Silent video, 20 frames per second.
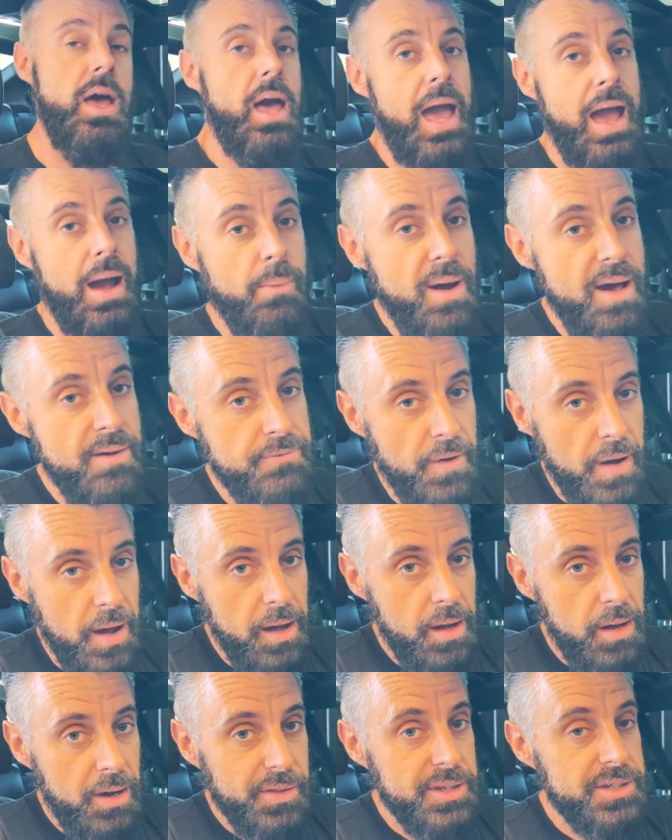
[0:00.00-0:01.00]

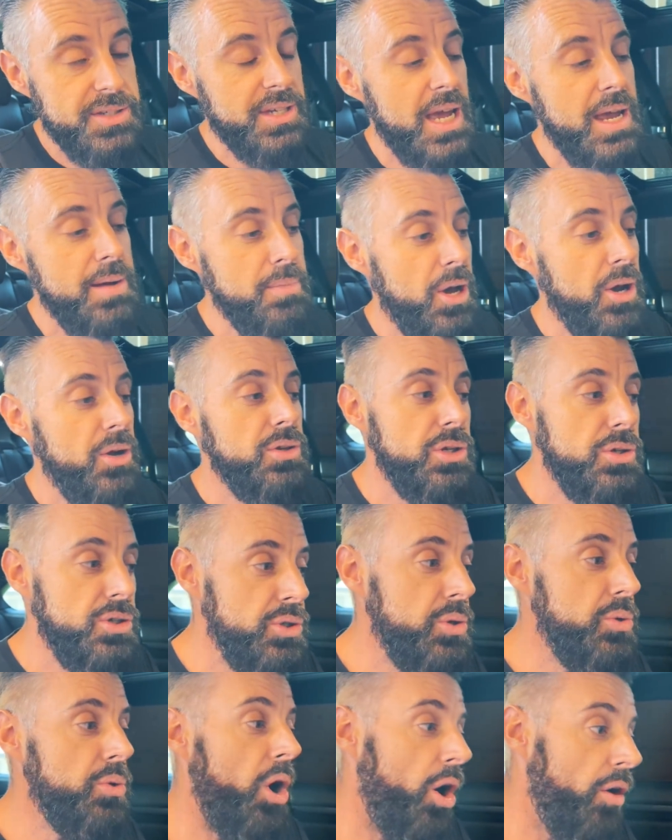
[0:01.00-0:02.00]
However, on the same note, you
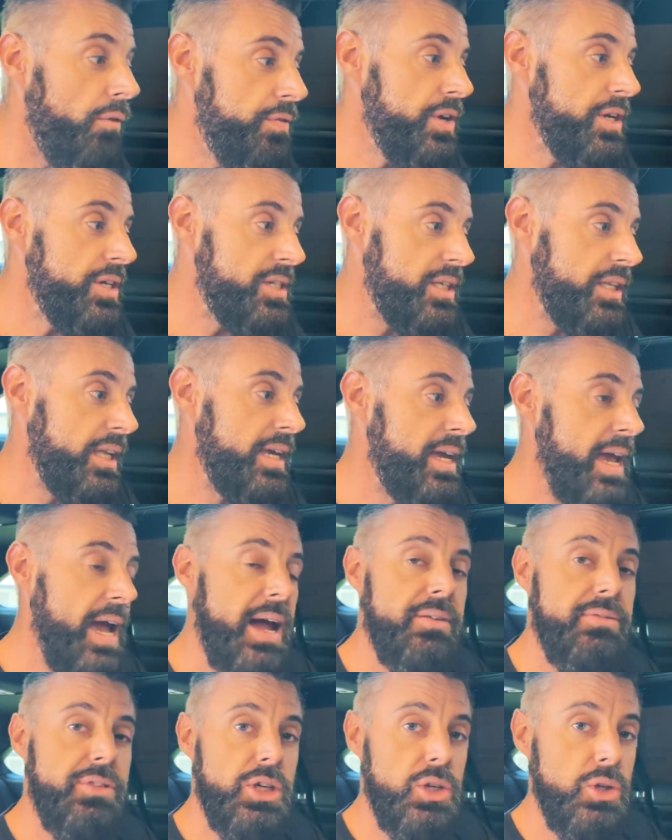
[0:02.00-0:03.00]
do obviously
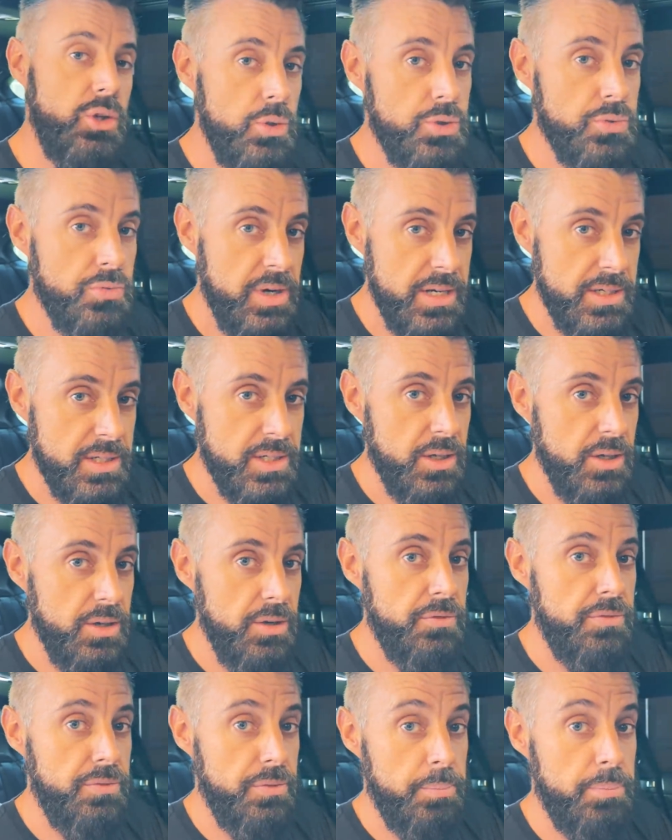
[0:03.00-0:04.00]
have the huge risk of